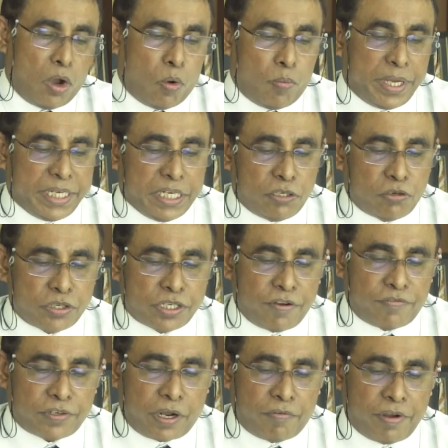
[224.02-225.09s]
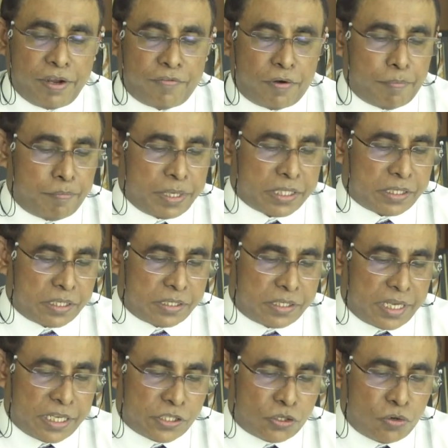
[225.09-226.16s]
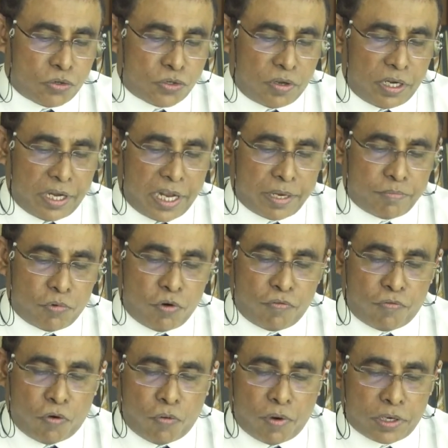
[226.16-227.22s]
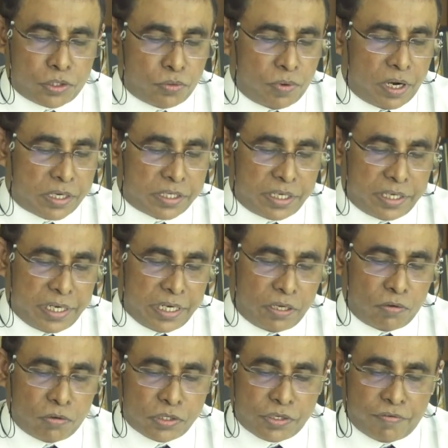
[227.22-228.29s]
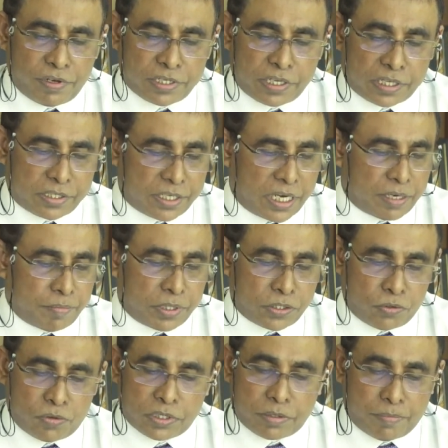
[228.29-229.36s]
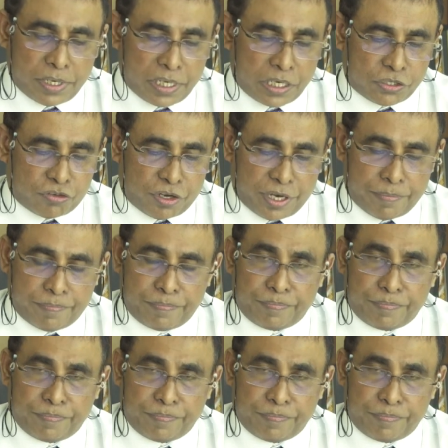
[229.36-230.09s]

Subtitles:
We need to shift away from business as usual and move forward towards an inclusive and sustainable tourism industry.